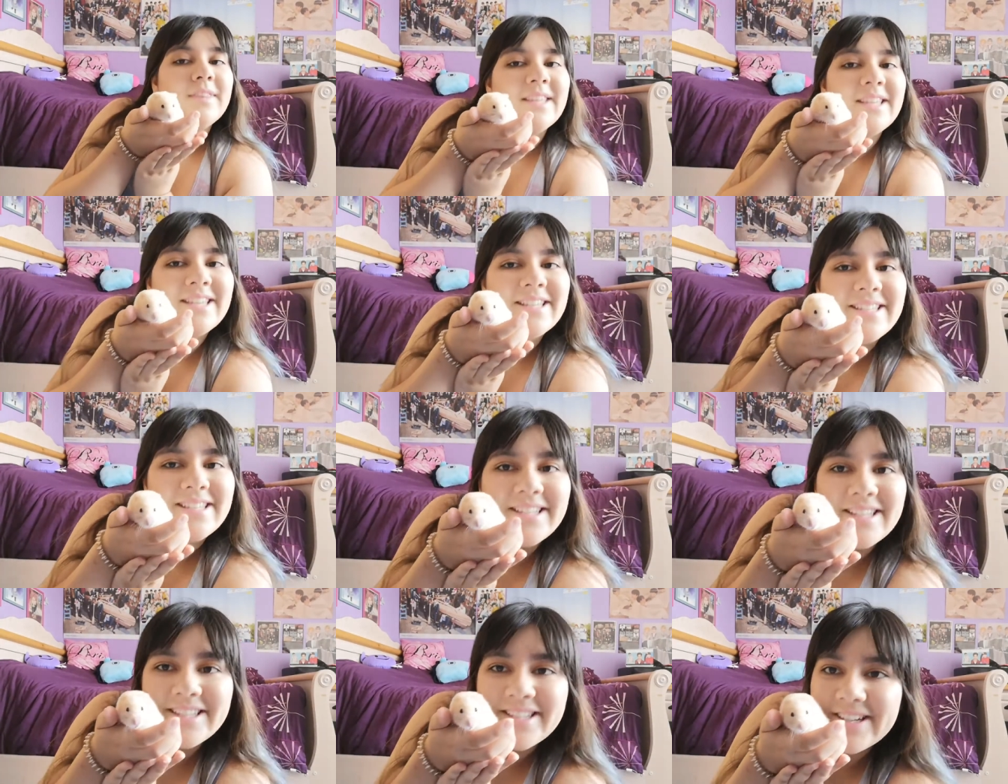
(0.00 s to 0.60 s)

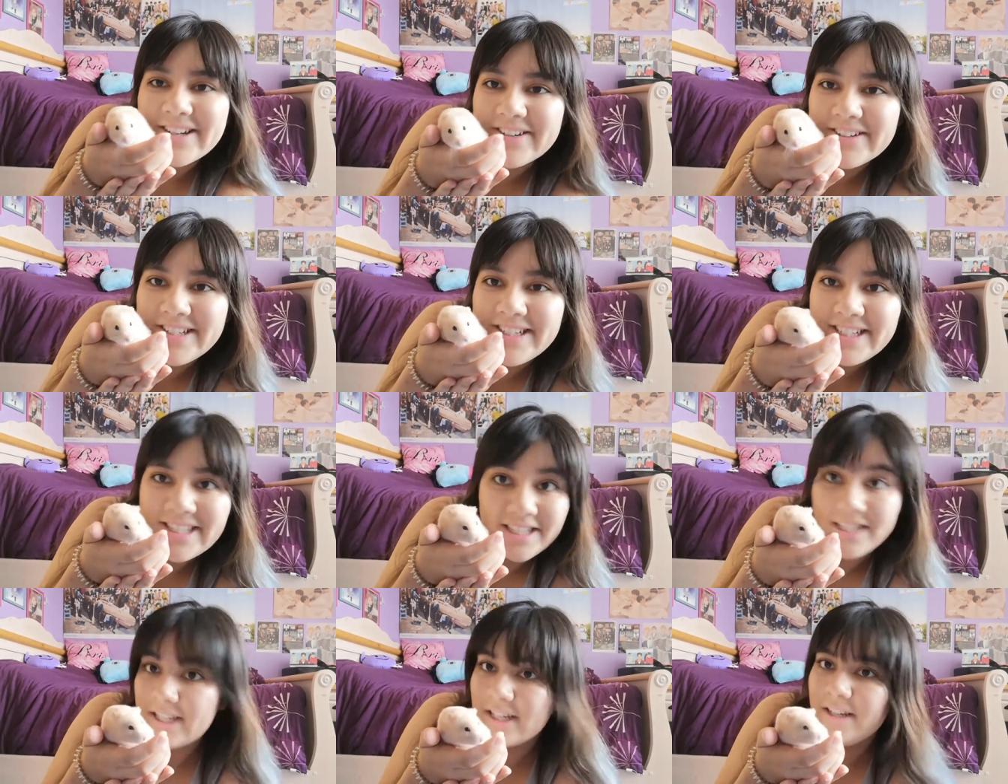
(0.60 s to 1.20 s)
this is
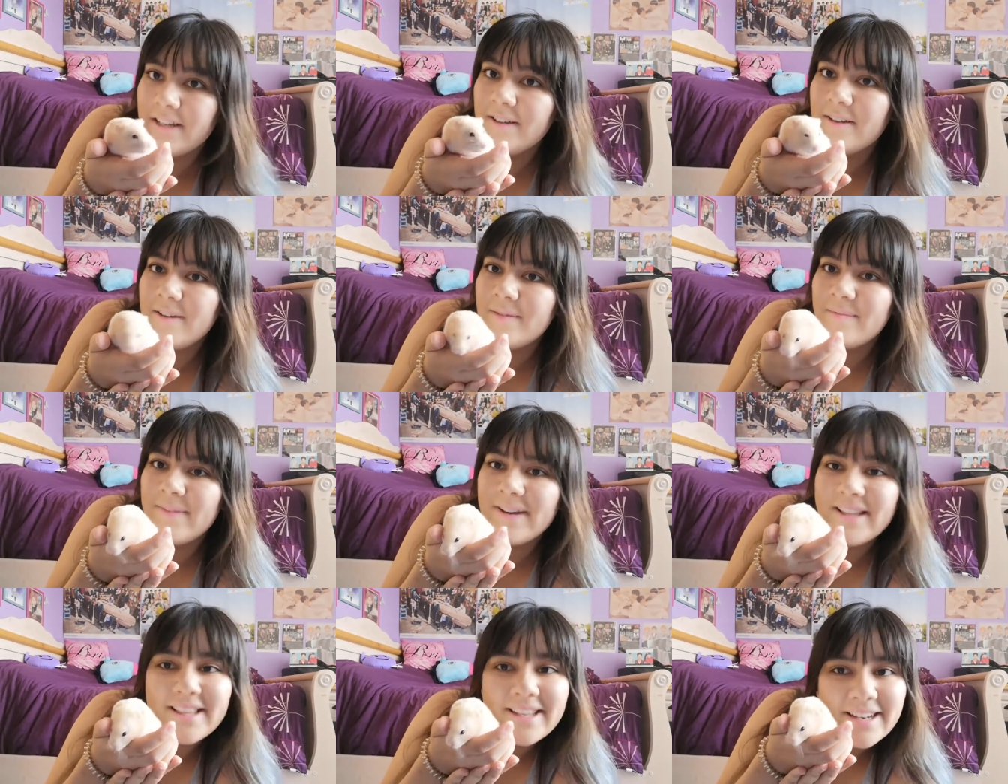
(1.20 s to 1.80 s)
Hoshi,
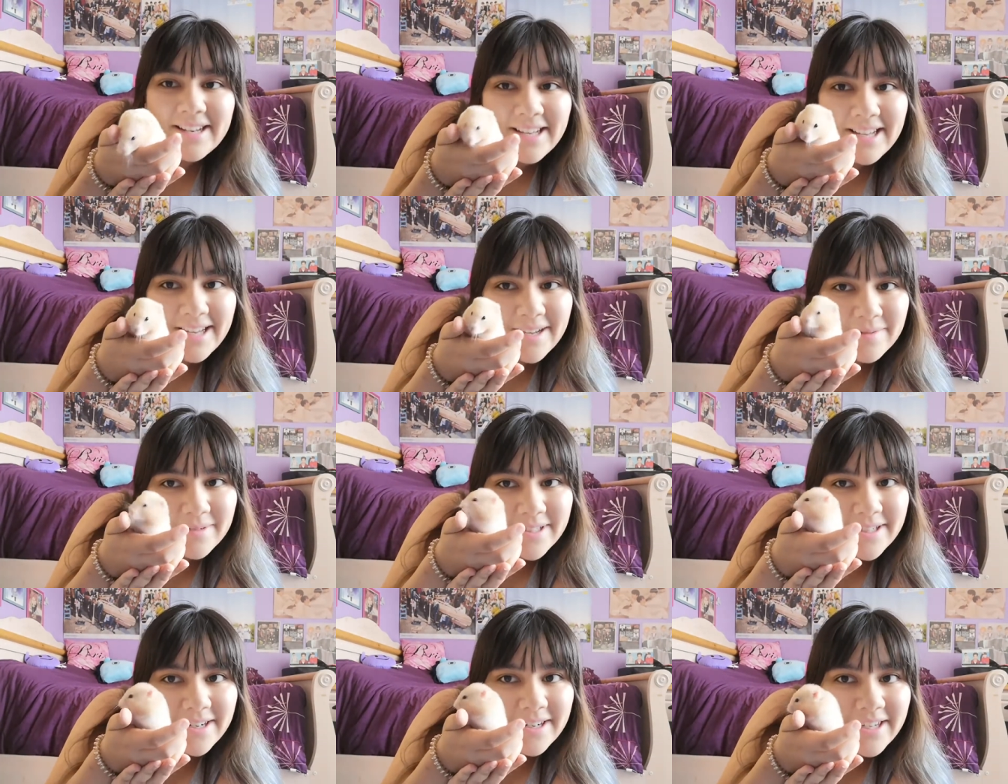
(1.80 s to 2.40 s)
my little
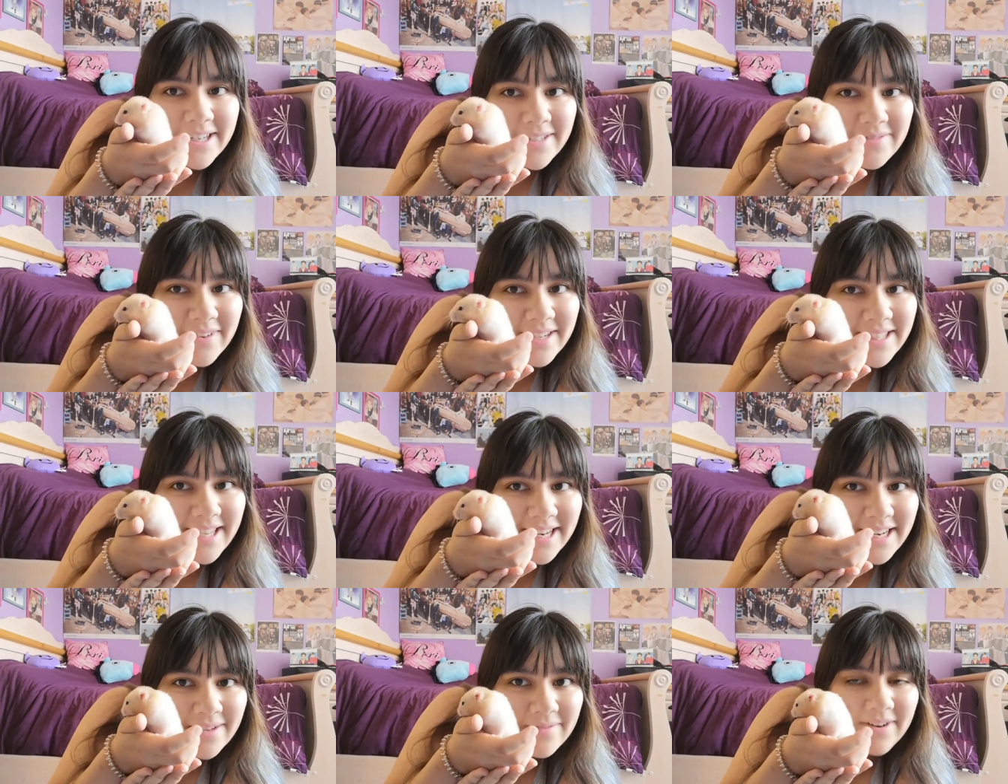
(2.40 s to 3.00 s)
hamster. He's my
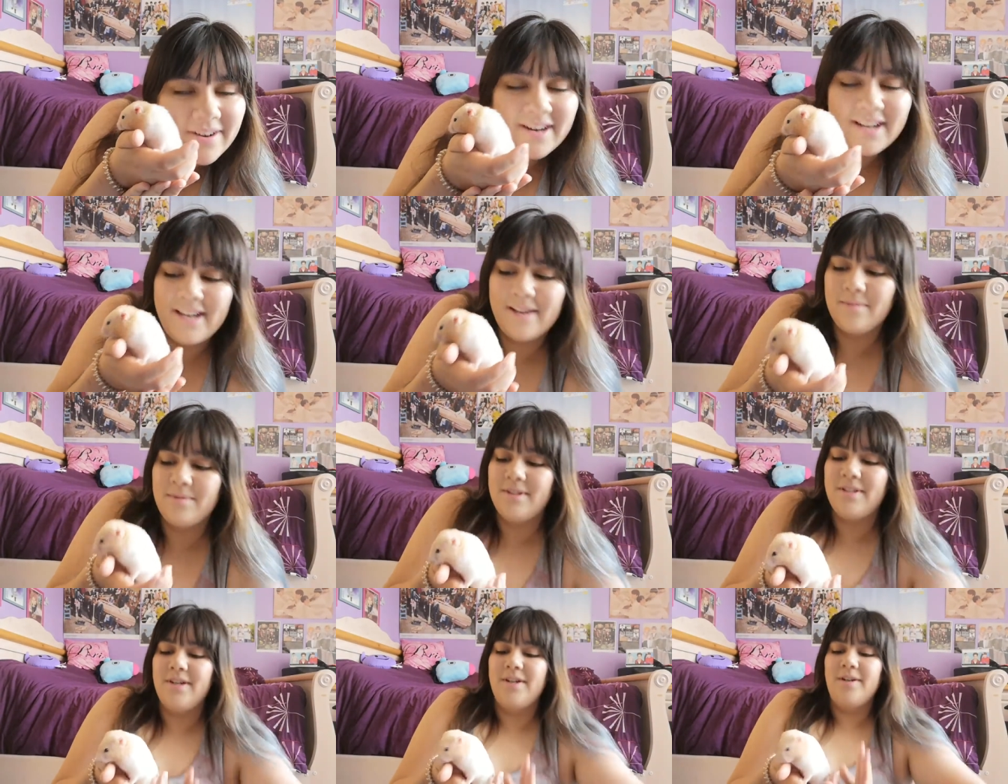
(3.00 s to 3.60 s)
teddy bear
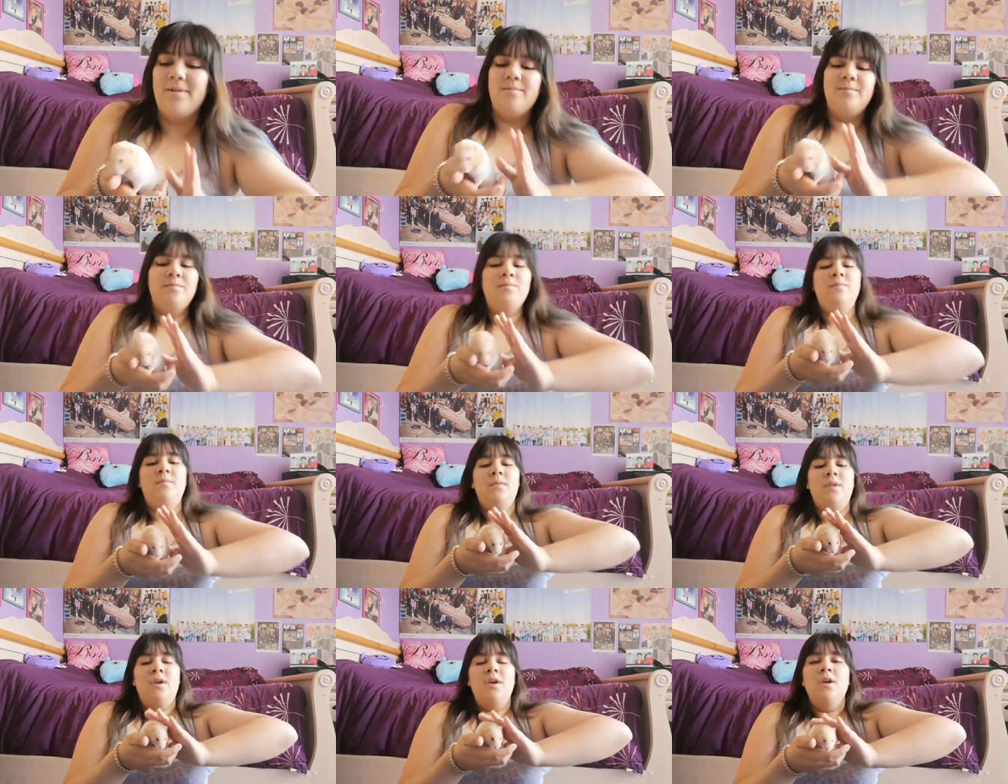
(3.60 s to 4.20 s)
hamster.
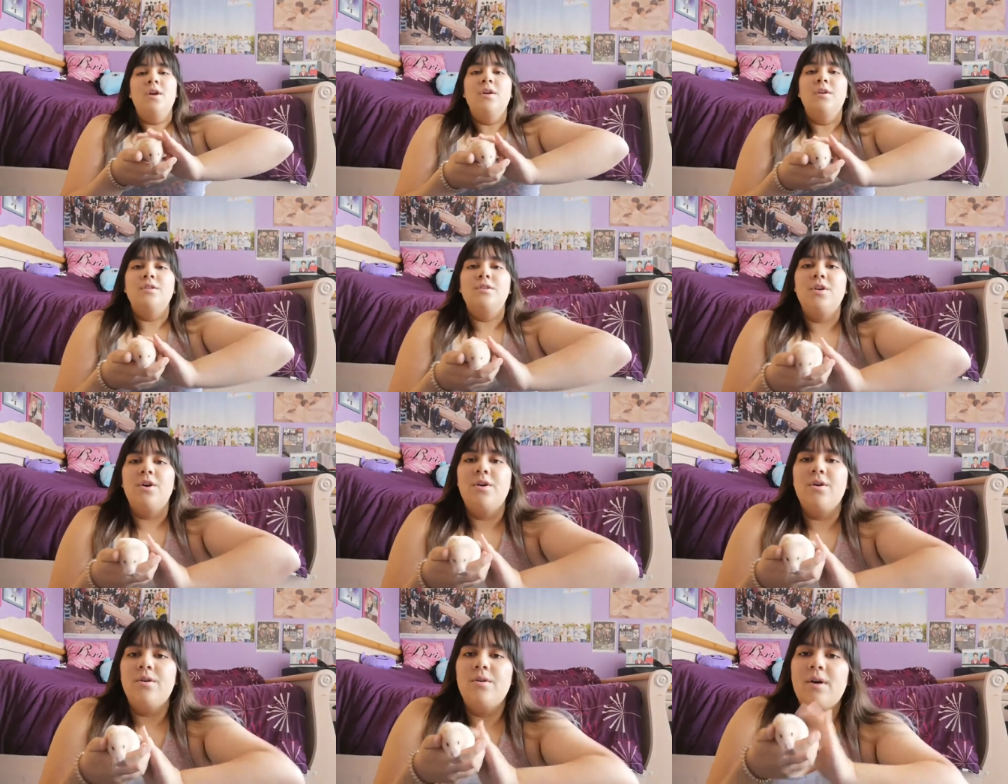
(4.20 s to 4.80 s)

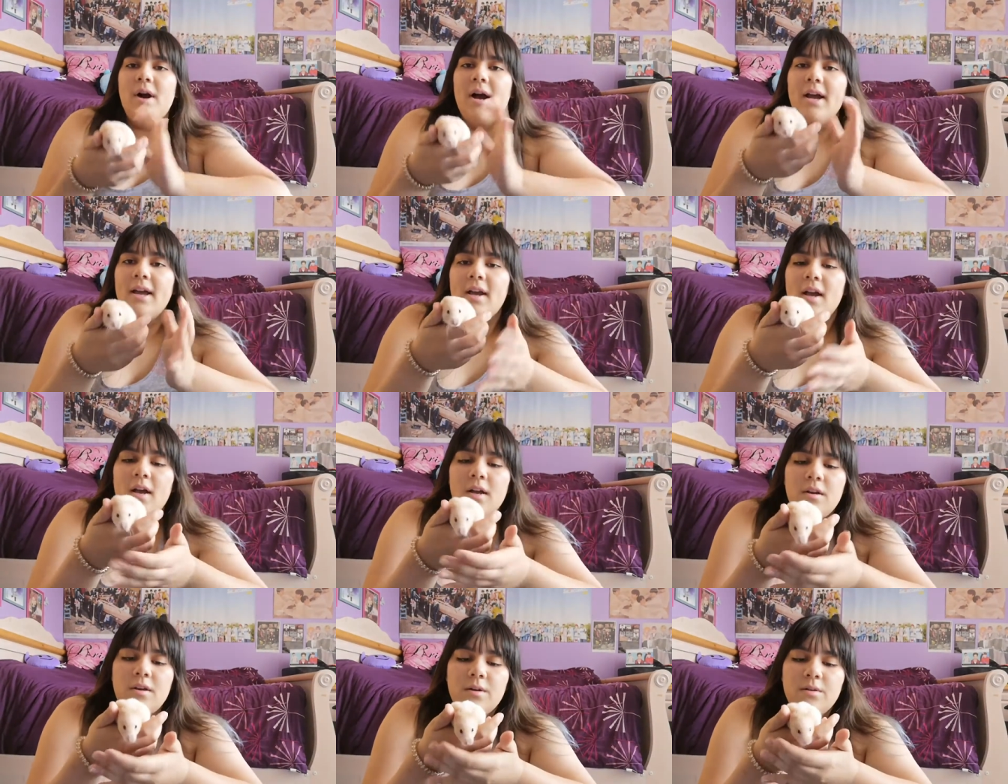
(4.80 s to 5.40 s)
So, I
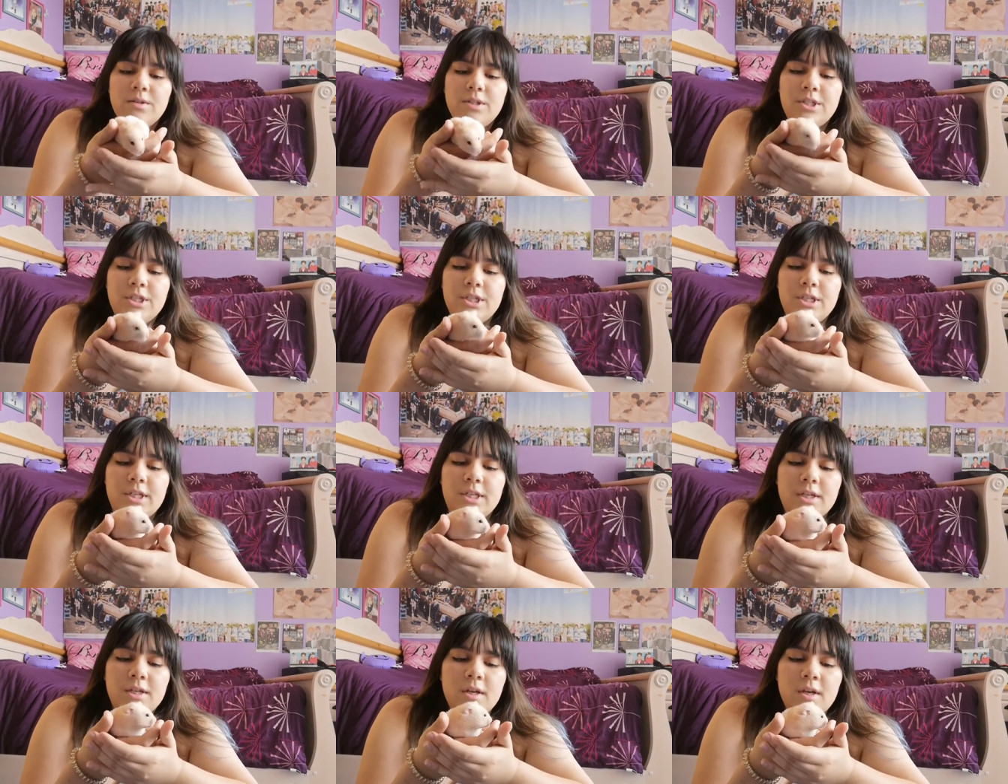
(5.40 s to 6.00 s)
got
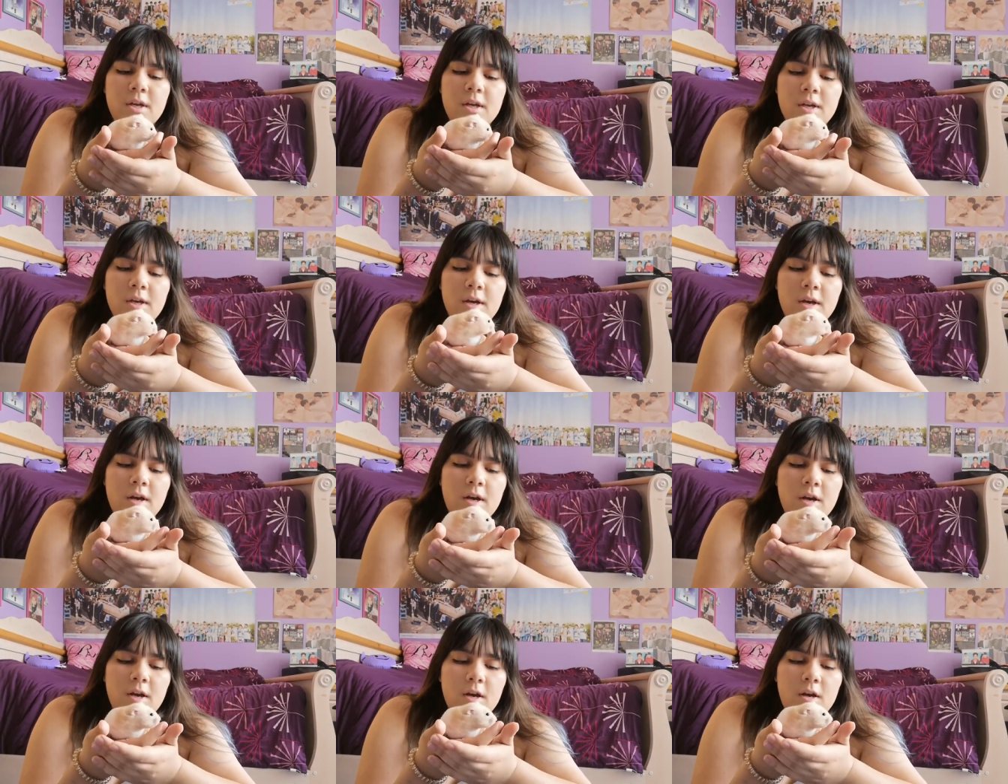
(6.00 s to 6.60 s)
Hoshi
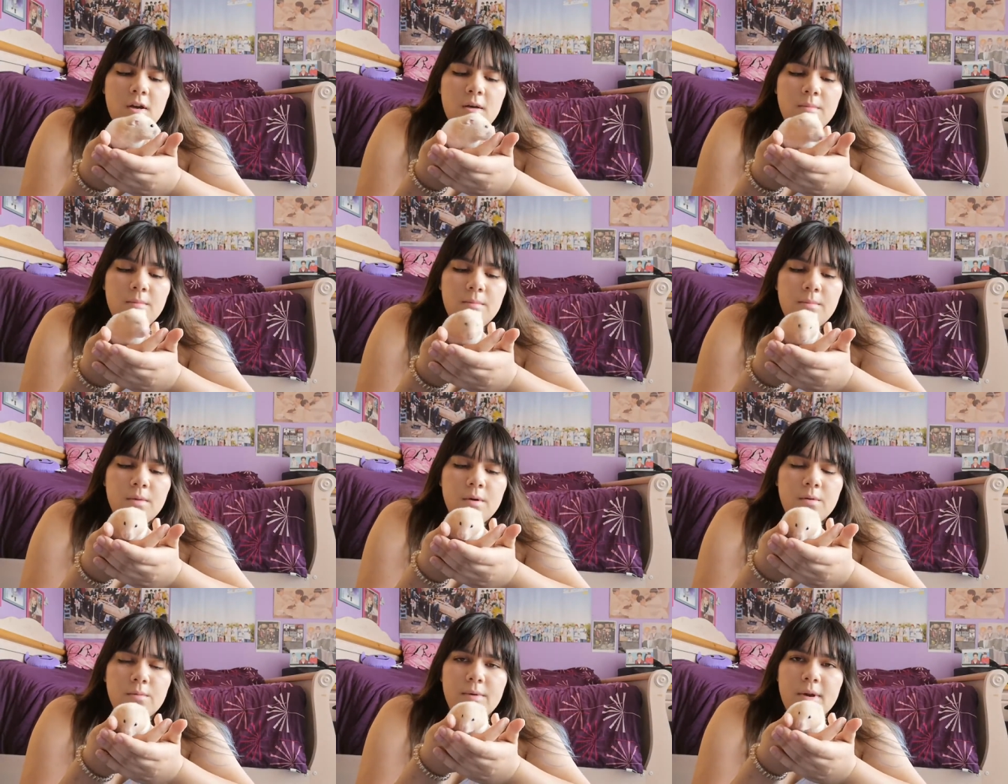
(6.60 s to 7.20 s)

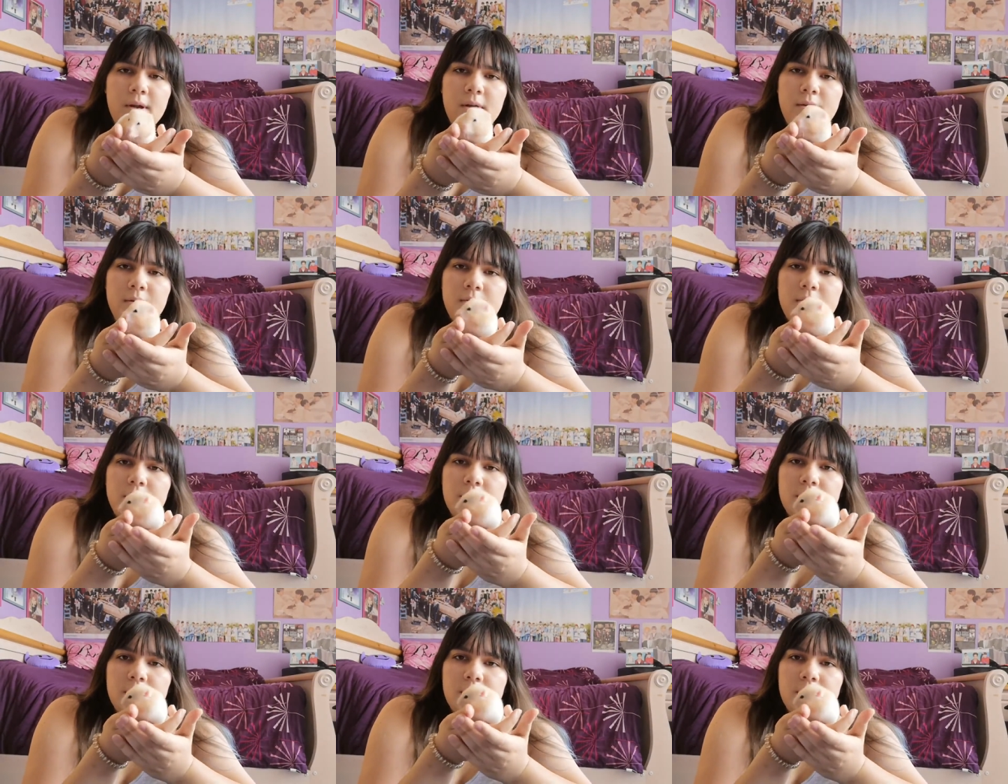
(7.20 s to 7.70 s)
um, around